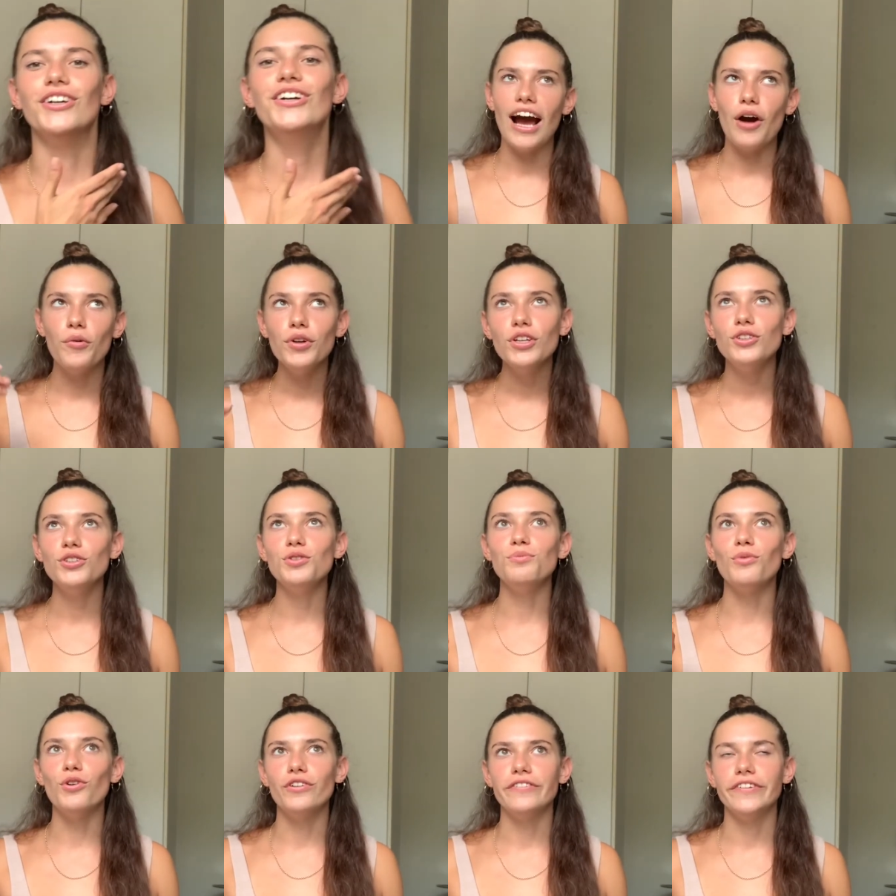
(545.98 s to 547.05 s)
want to do
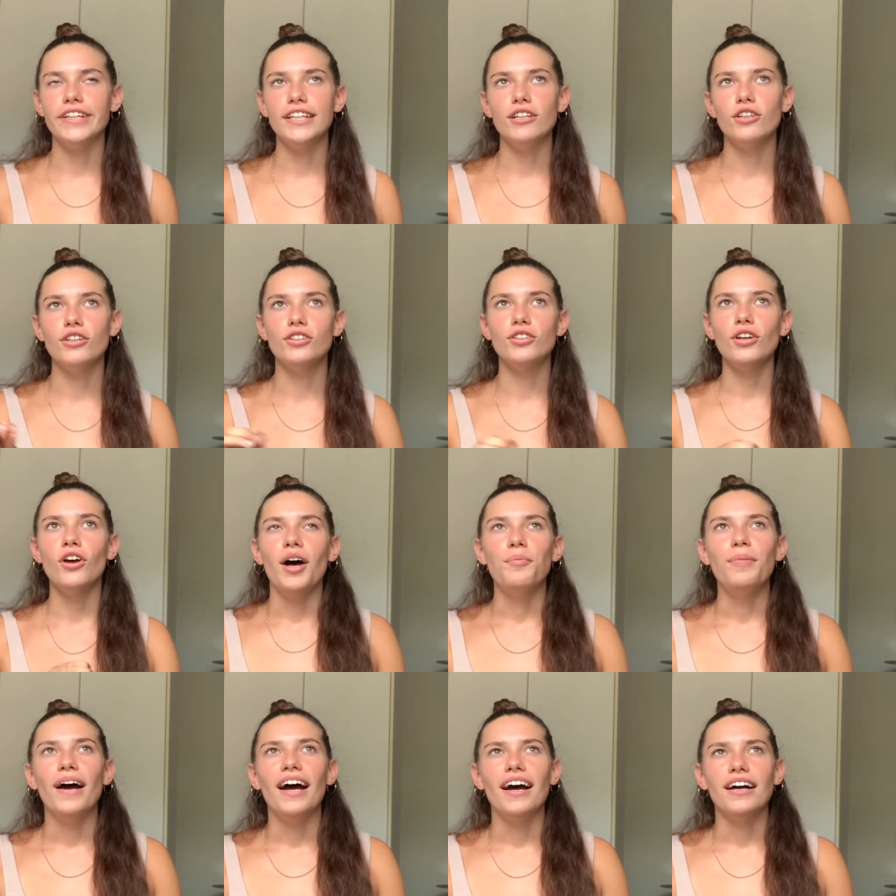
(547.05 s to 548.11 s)
more videos
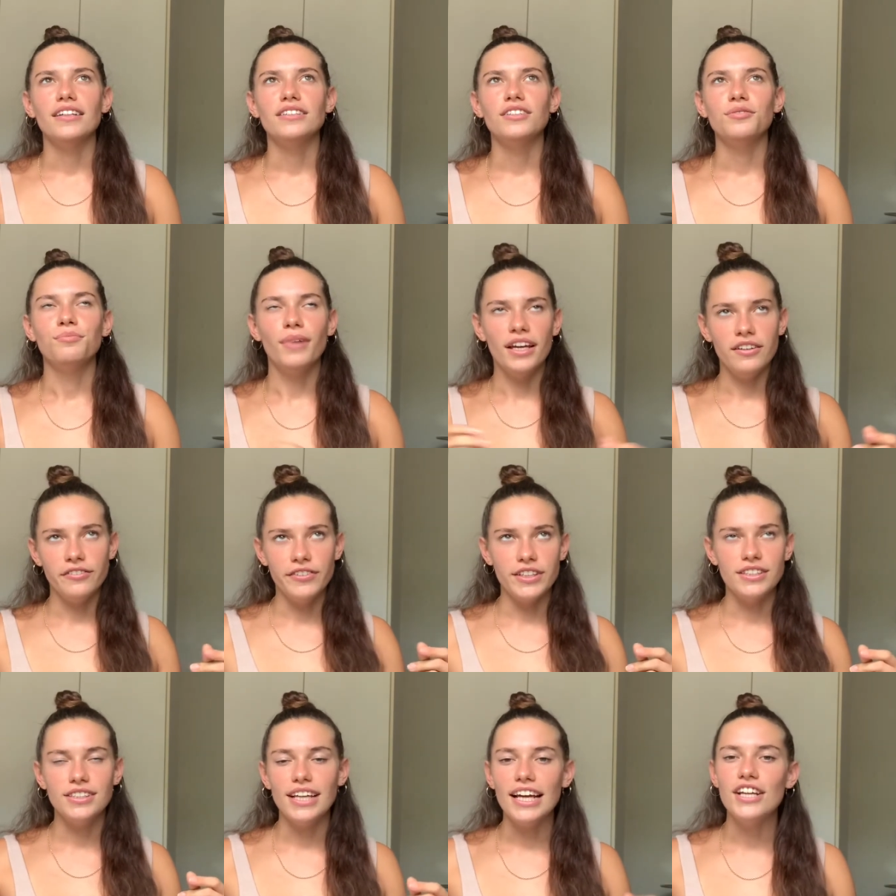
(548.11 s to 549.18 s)
about
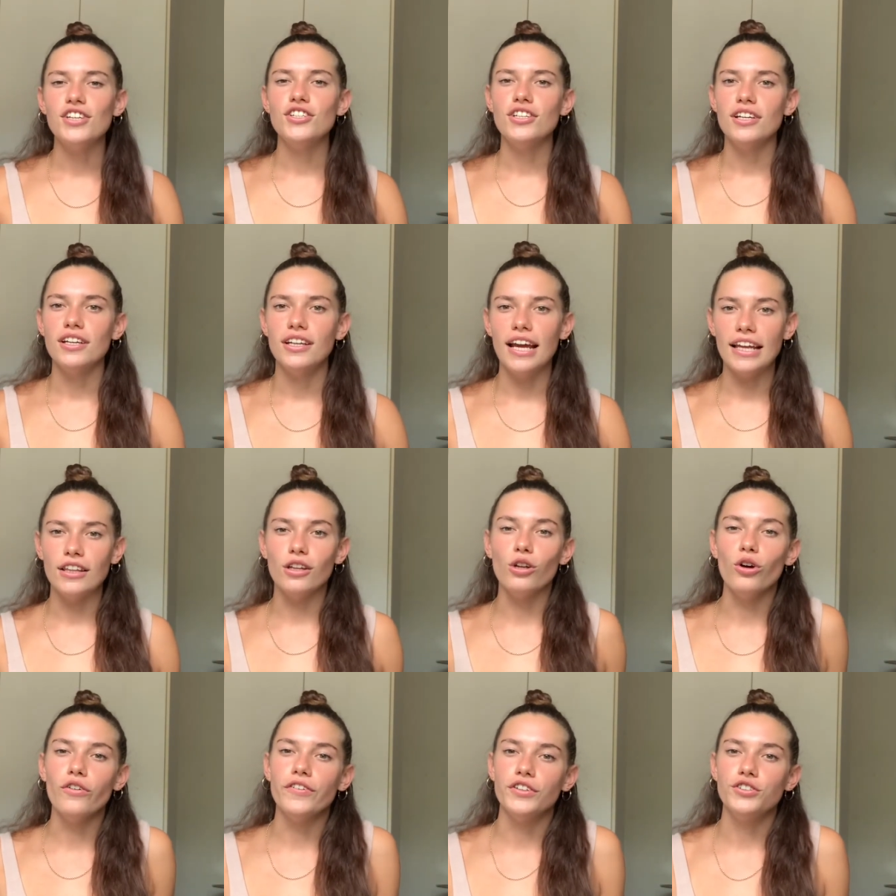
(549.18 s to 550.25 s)
manifestation and the law
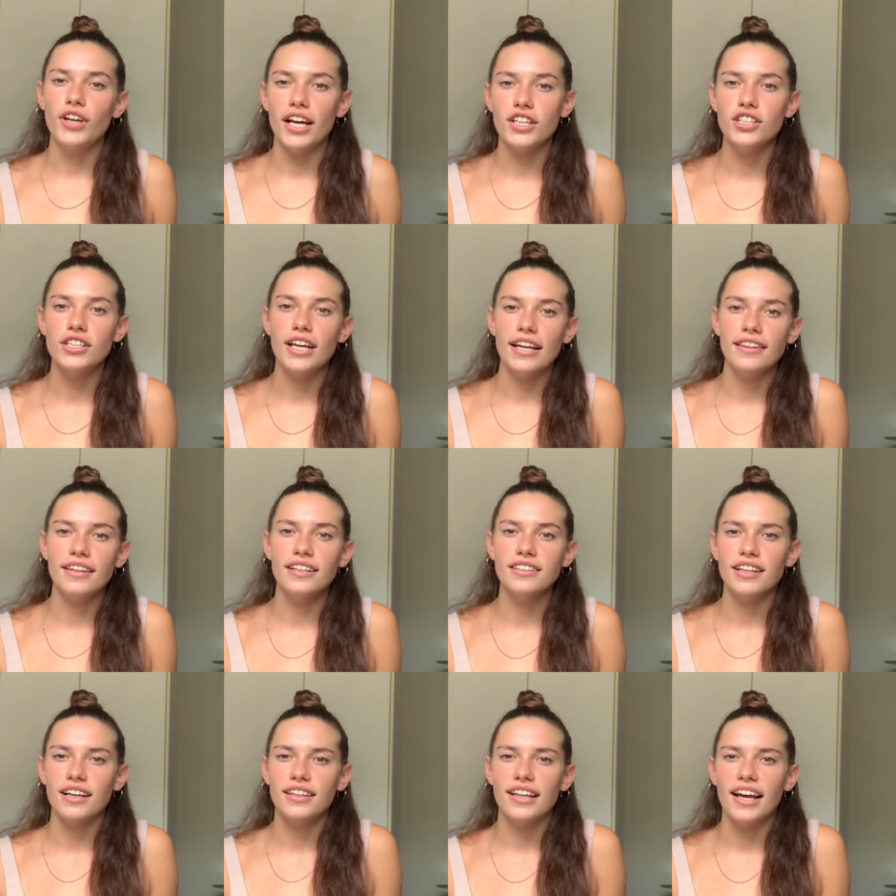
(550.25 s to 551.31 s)
of attraction and things
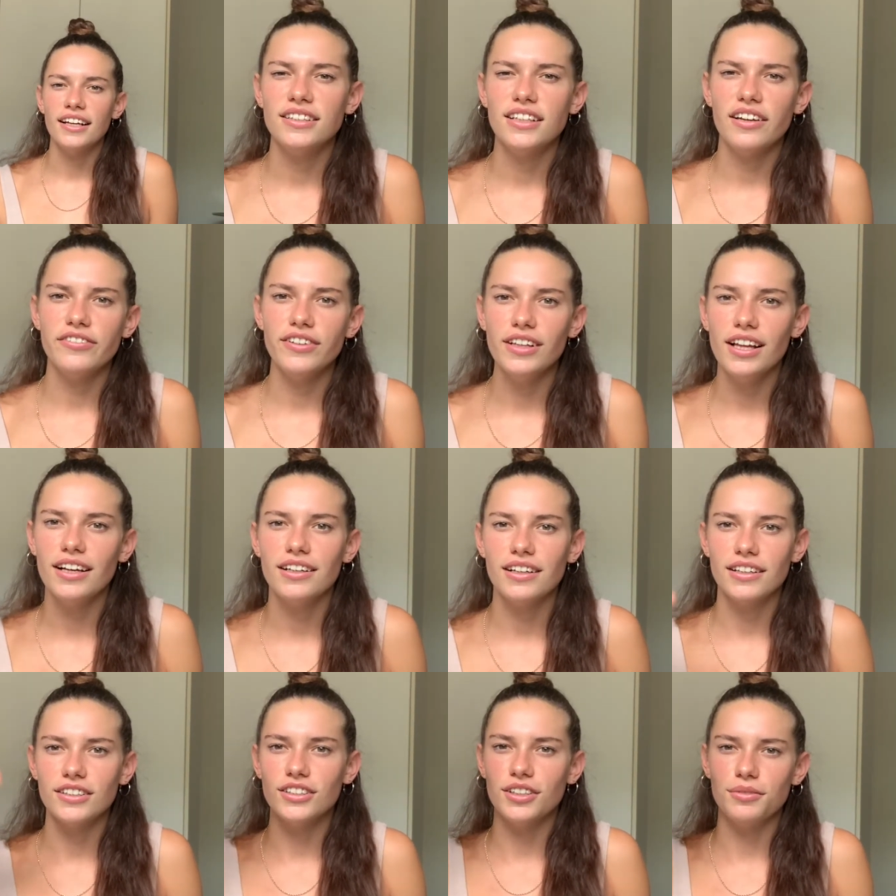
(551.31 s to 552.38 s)
like that. I feel like I
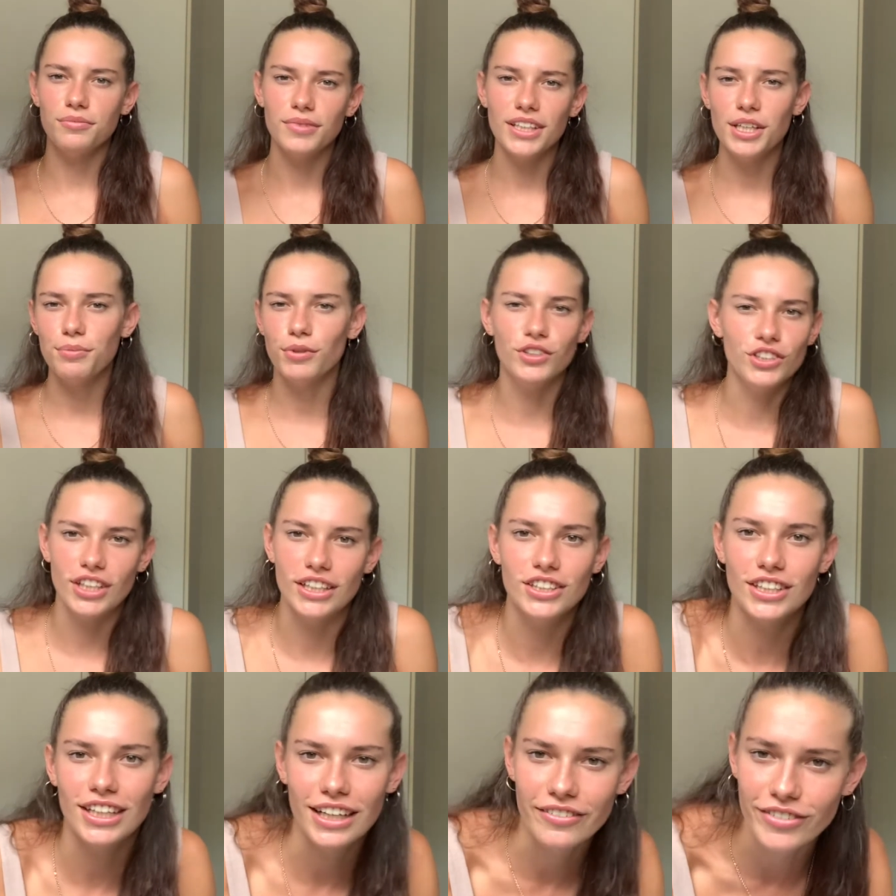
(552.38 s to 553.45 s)
just keep on changing
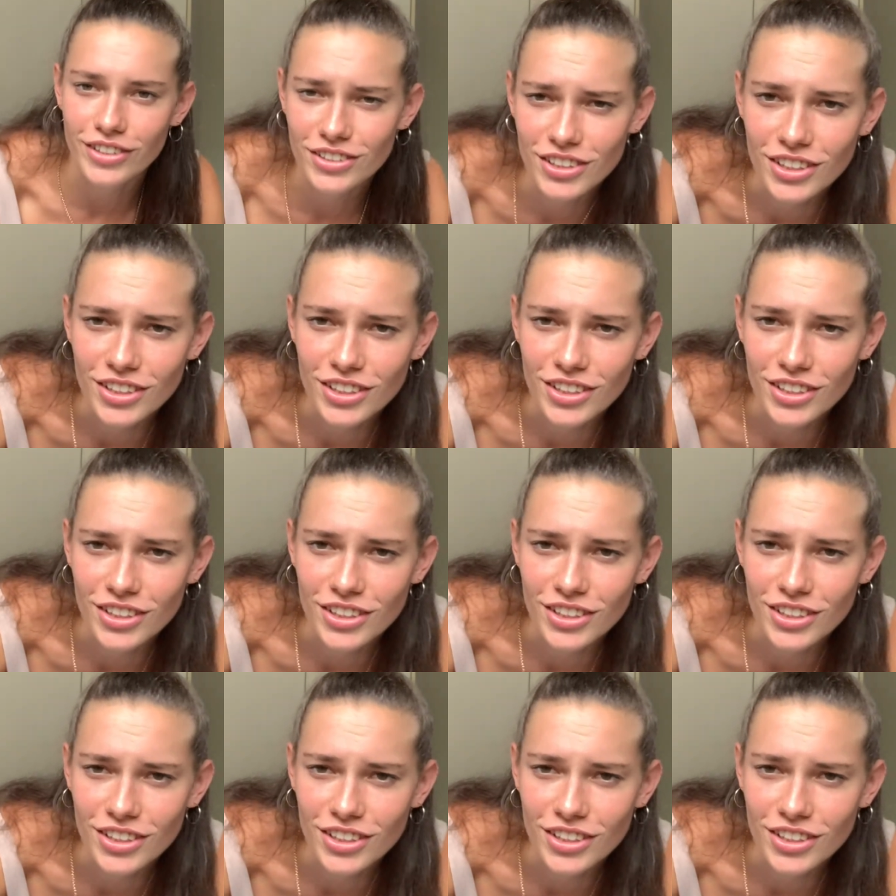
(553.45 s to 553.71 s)
levels